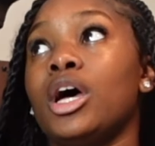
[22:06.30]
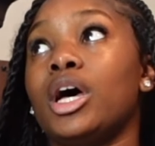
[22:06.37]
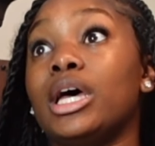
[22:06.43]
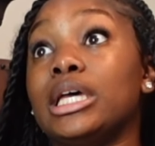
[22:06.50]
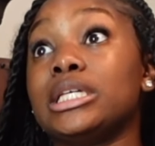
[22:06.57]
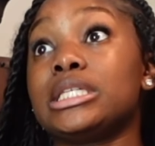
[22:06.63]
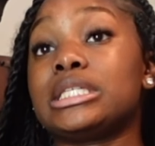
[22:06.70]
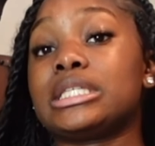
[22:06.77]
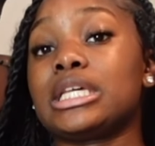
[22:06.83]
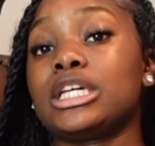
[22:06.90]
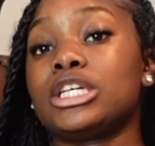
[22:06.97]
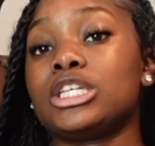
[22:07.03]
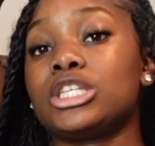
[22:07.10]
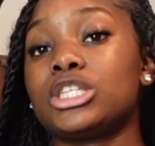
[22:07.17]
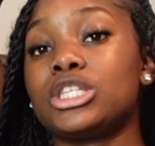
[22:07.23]
us.
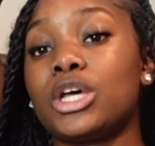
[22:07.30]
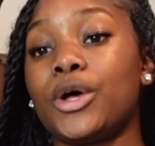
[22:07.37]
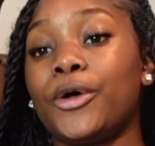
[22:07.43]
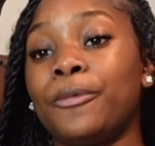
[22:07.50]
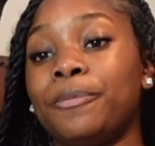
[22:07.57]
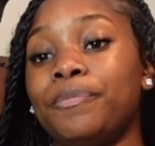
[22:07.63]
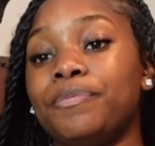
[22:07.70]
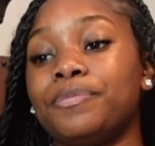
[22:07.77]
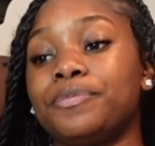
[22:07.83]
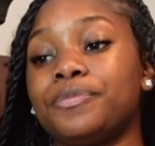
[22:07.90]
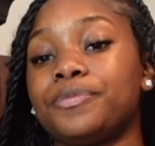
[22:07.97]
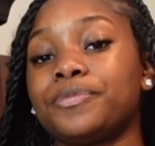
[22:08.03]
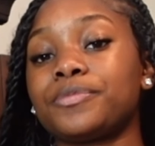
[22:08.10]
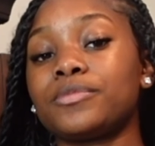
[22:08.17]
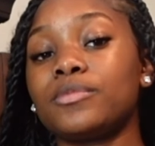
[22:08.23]
So
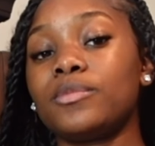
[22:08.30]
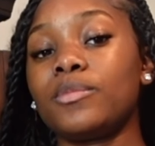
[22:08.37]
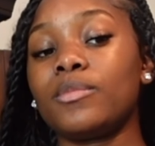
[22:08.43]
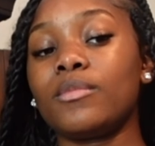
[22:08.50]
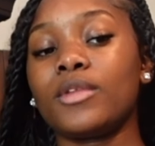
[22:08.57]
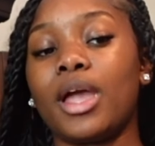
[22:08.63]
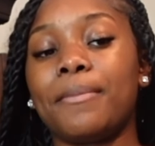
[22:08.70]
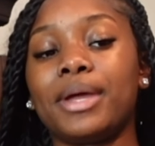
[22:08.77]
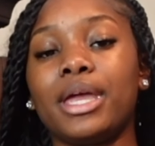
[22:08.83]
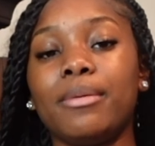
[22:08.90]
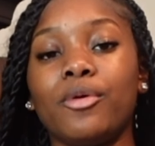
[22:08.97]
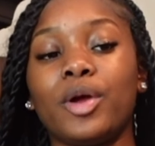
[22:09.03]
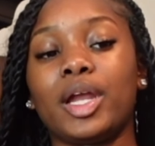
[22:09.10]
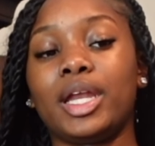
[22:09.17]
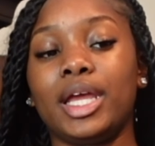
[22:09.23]
I'm gonna
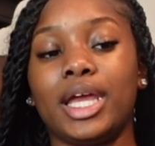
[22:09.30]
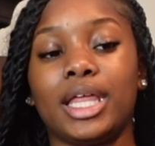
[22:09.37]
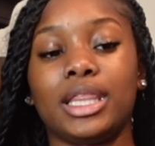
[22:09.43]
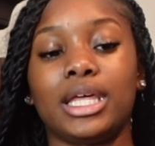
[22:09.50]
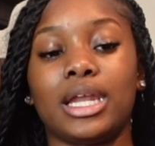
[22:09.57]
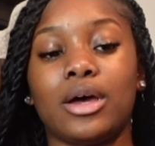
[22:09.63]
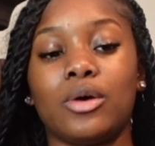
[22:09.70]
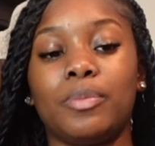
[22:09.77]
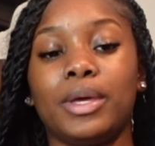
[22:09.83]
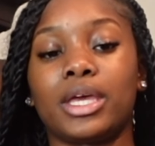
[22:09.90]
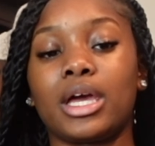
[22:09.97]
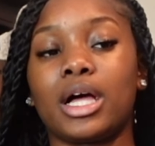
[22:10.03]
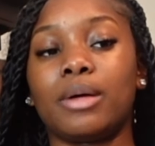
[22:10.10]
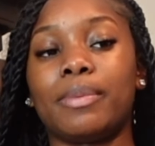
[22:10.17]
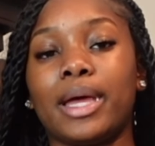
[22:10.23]
get ready and then I'll pick
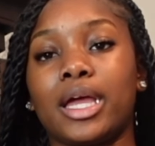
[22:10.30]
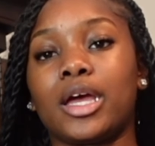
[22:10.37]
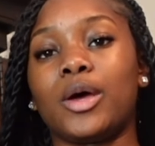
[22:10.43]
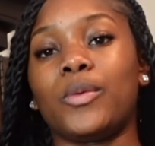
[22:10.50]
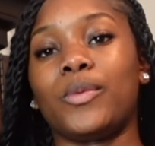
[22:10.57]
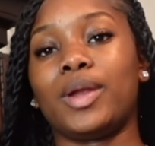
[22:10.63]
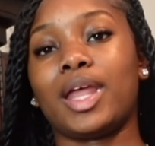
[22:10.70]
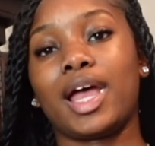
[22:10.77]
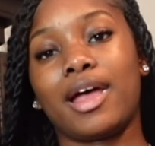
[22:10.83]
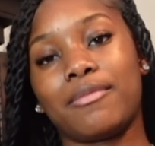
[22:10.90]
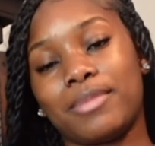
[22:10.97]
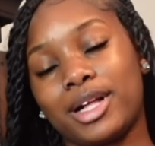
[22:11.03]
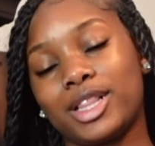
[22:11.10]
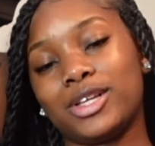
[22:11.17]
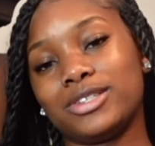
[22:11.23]
y'all back up when I have
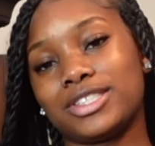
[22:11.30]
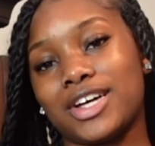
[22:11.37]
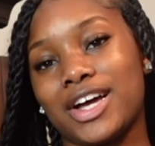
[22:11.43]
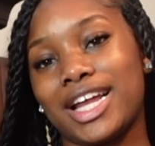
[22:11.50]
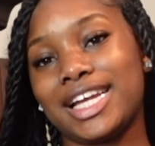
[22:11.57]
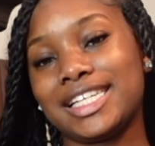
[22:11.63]
my clothes on.